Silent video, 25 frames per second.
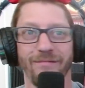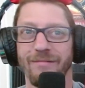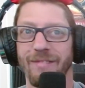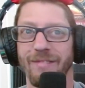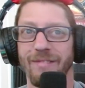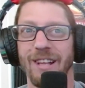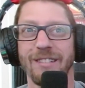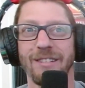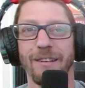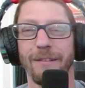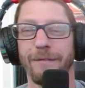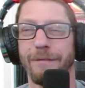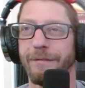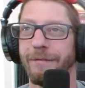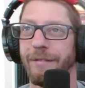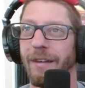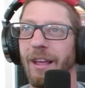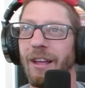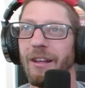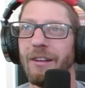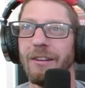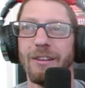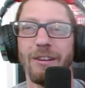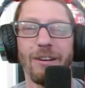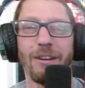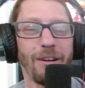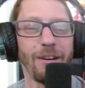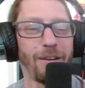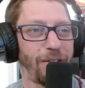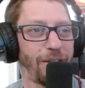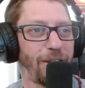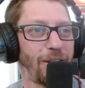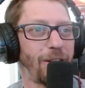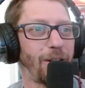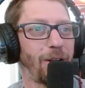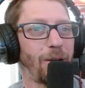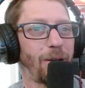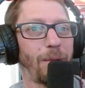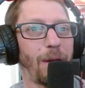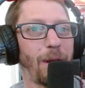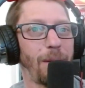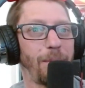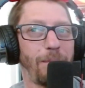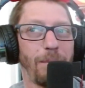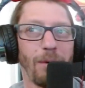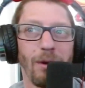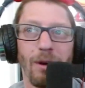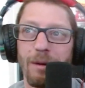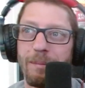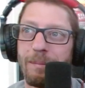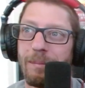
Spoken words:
It's a failure of a year in my book.